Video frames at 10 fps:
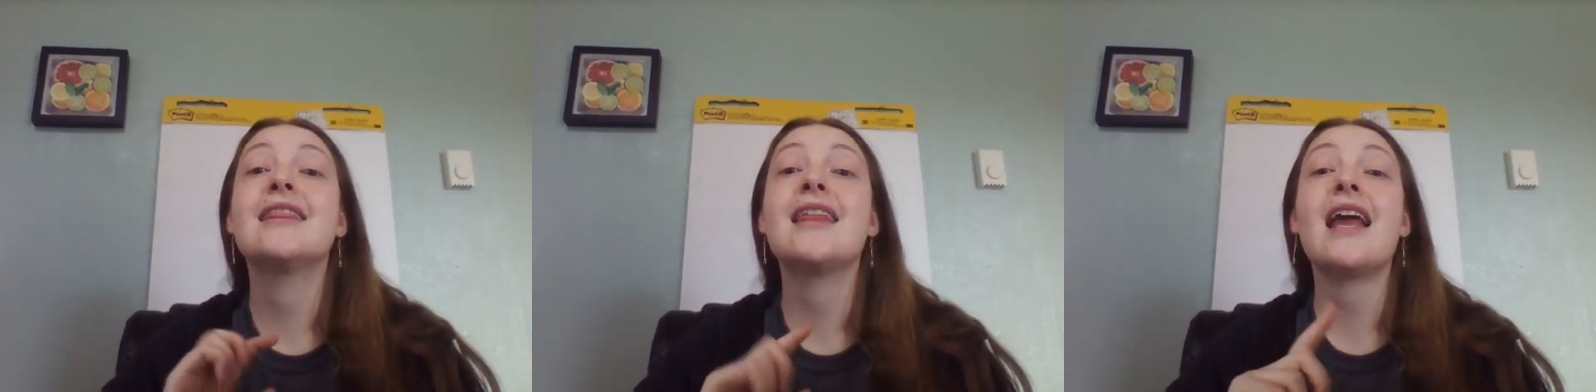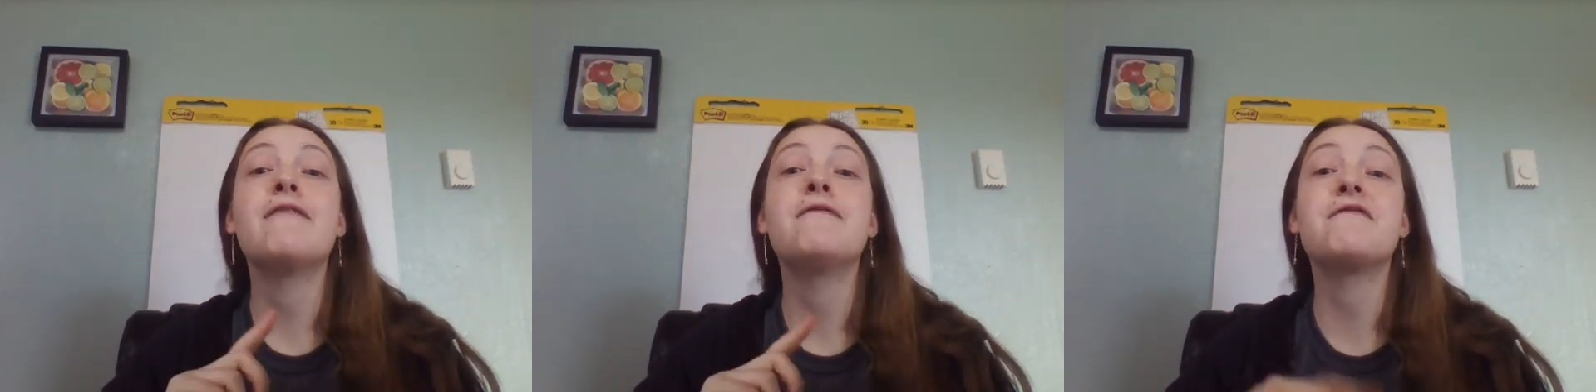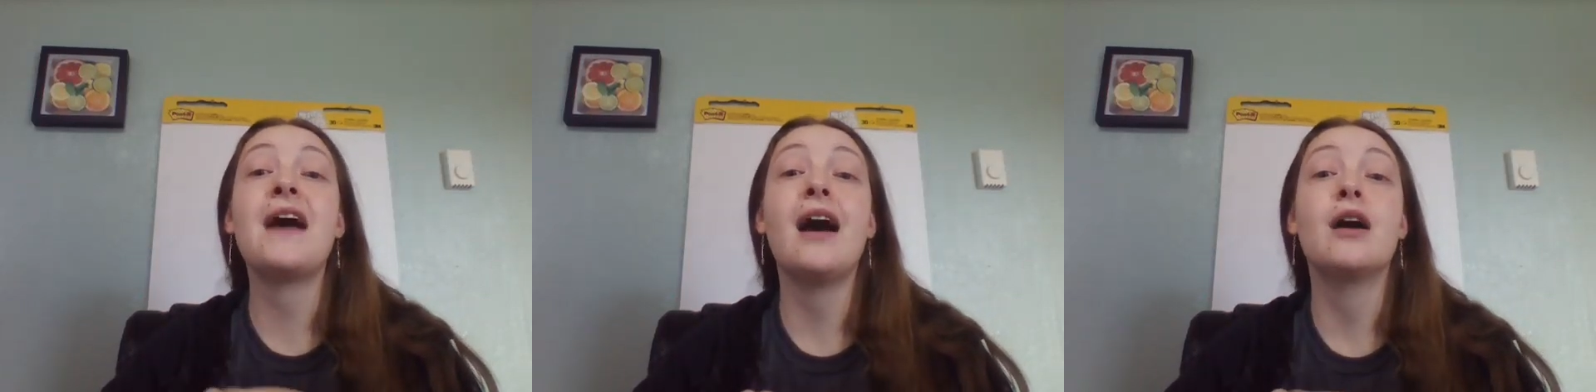They have
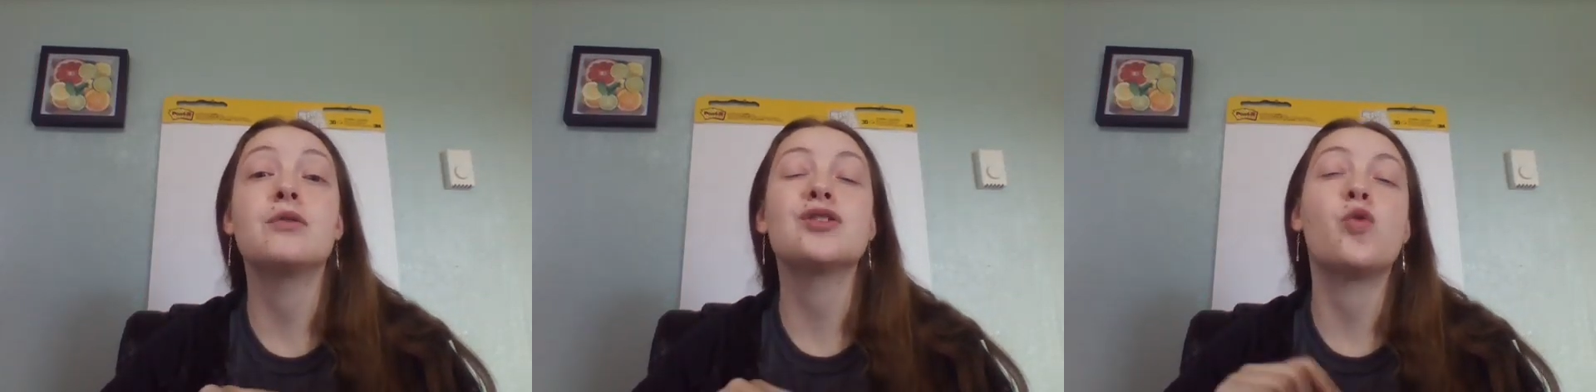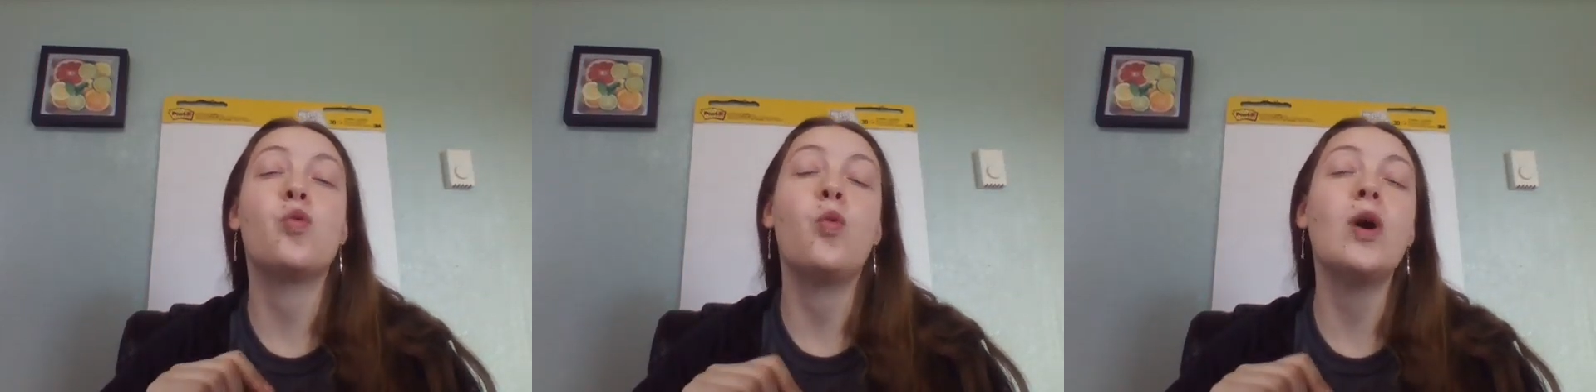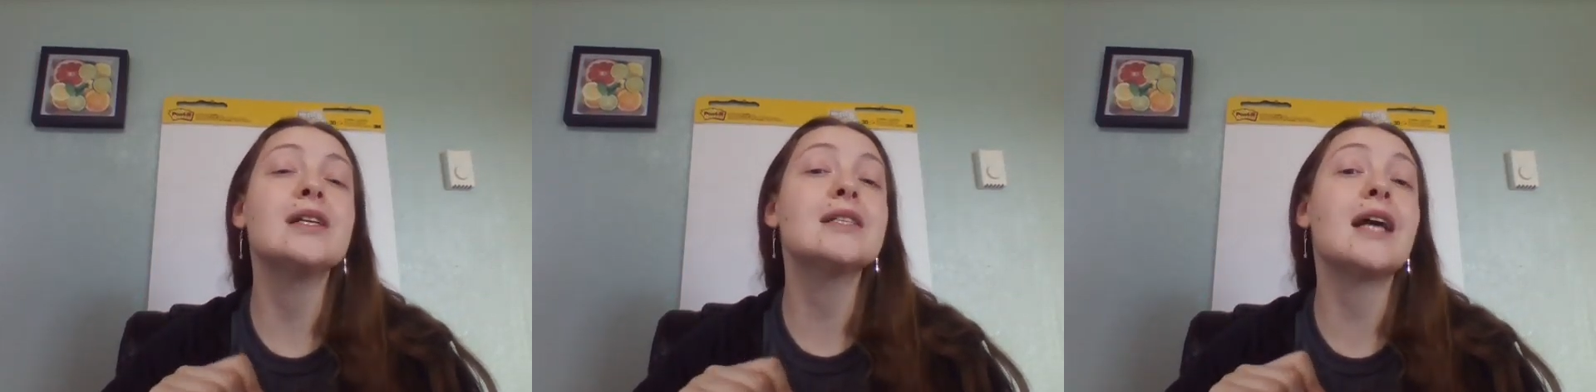found
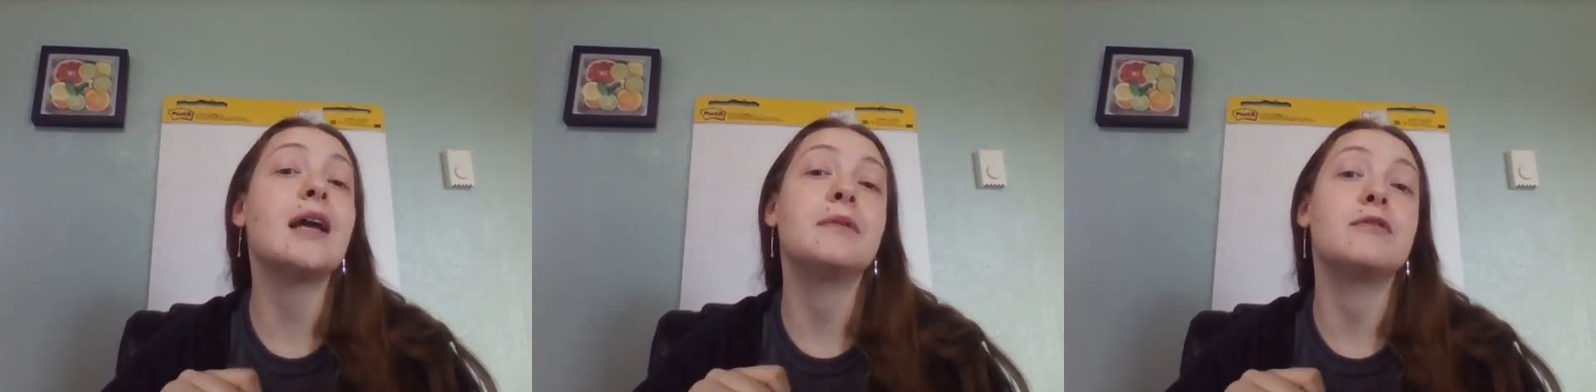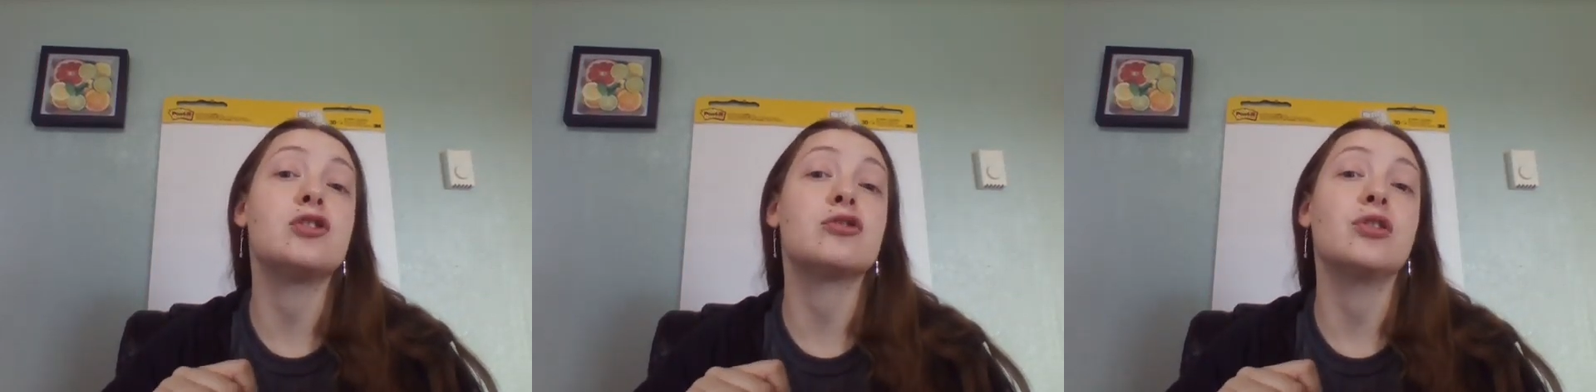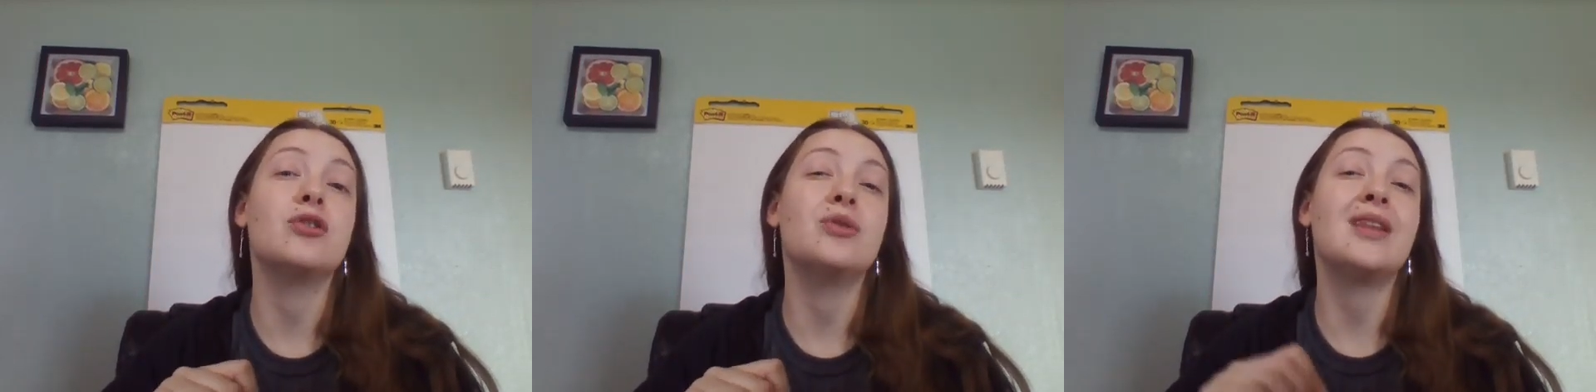one type of
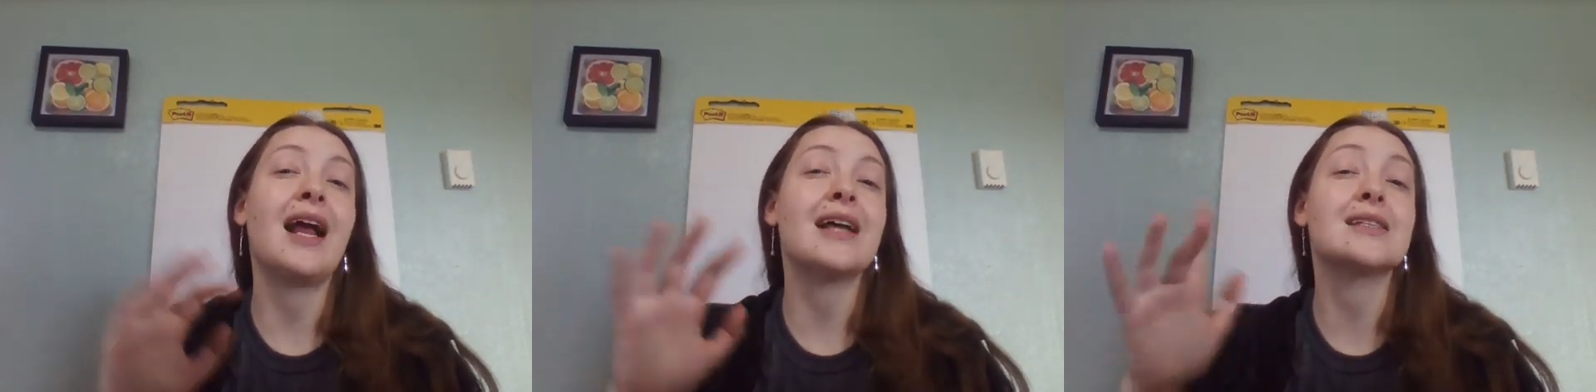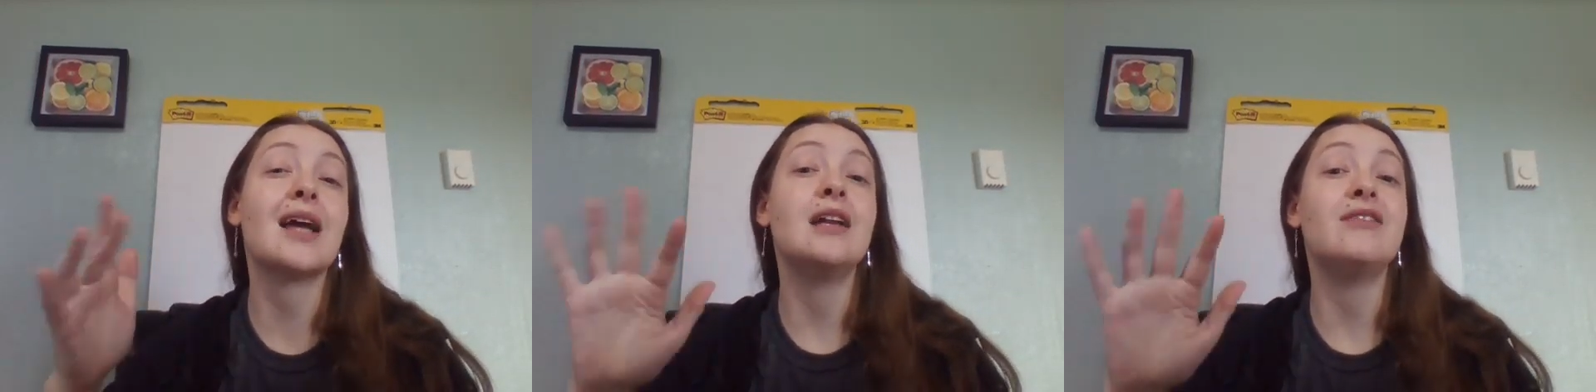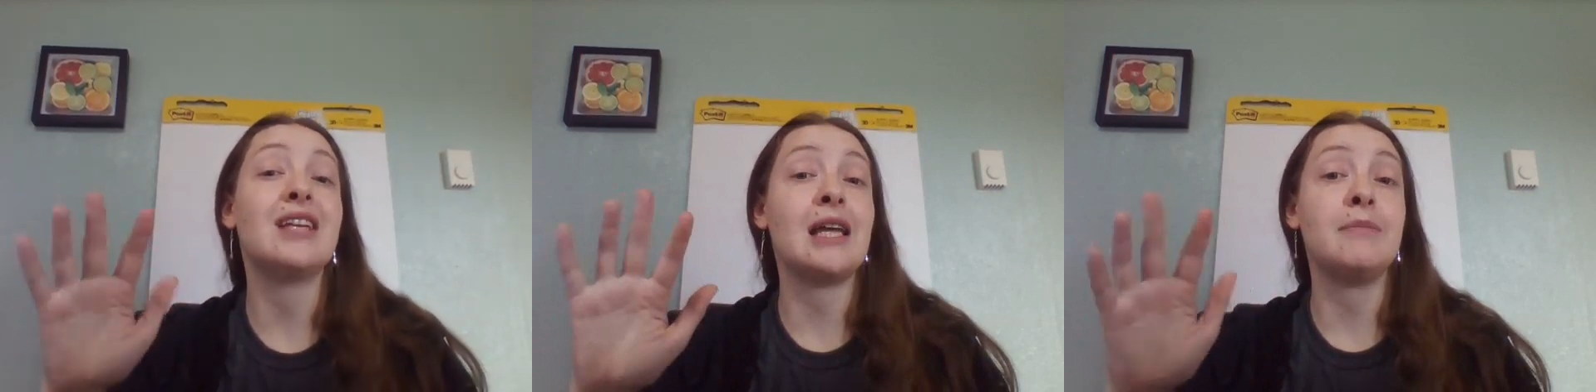shrew that has kind of
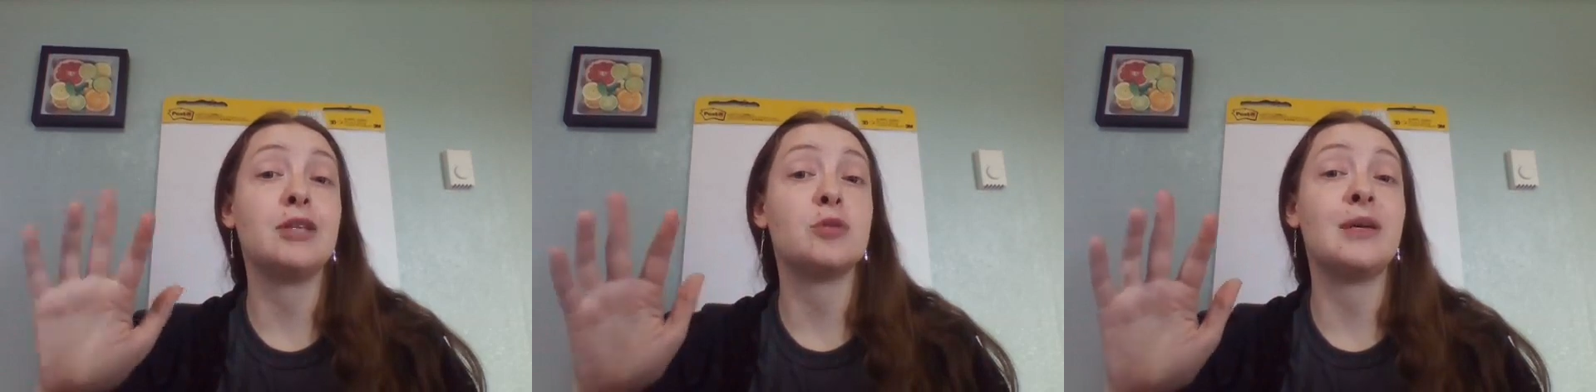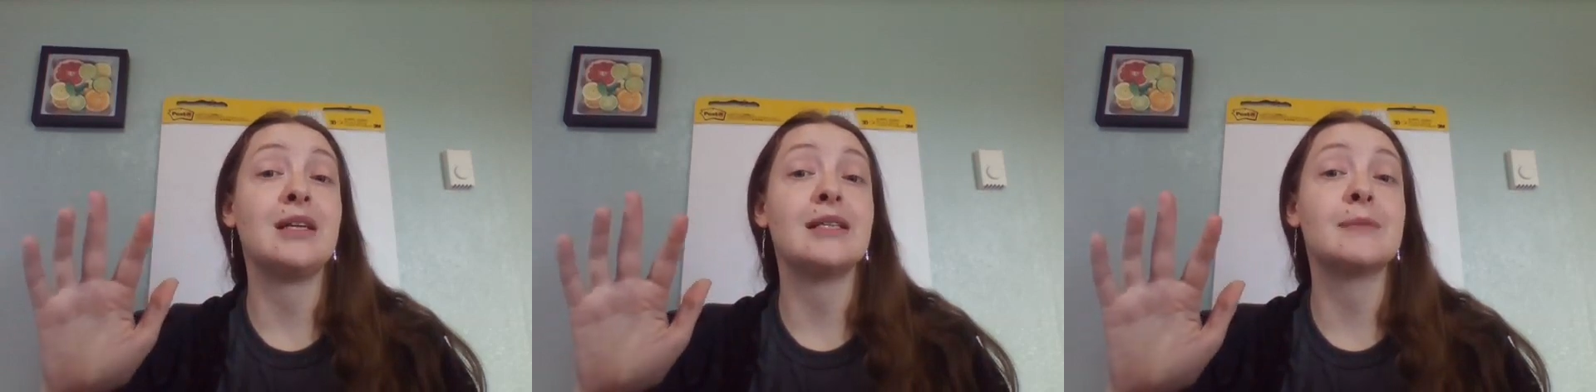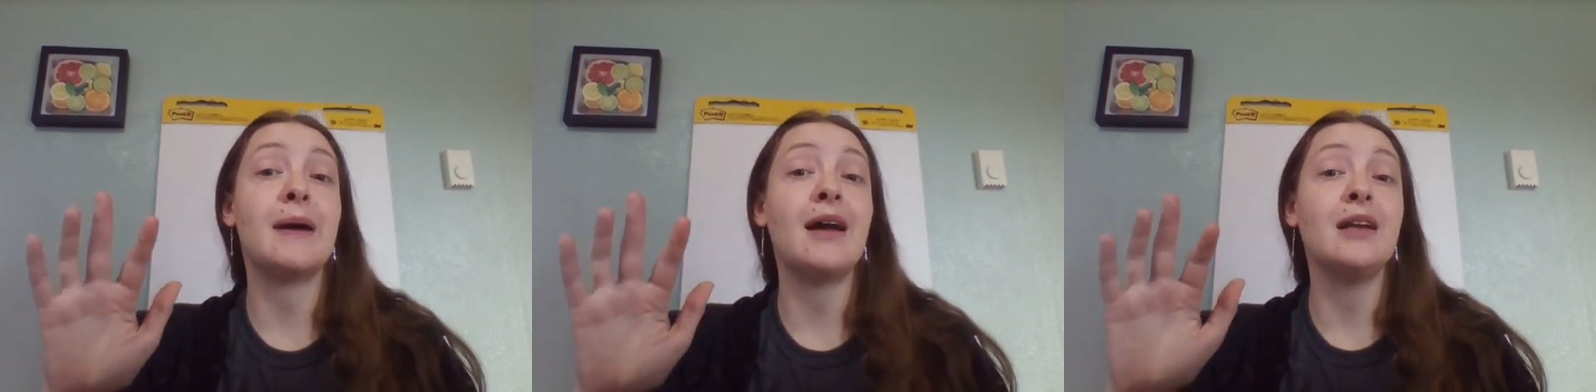an in between
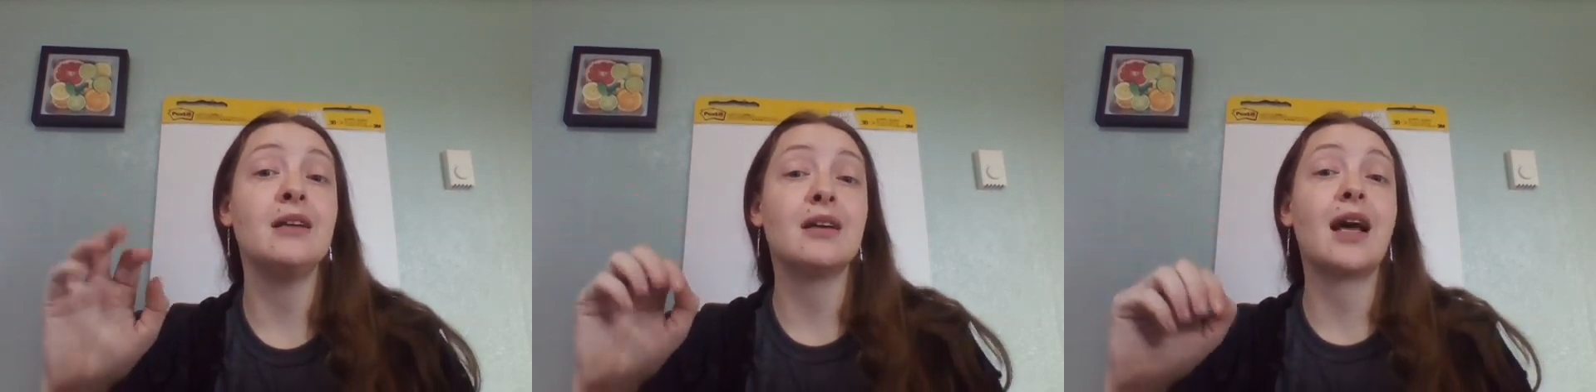spine,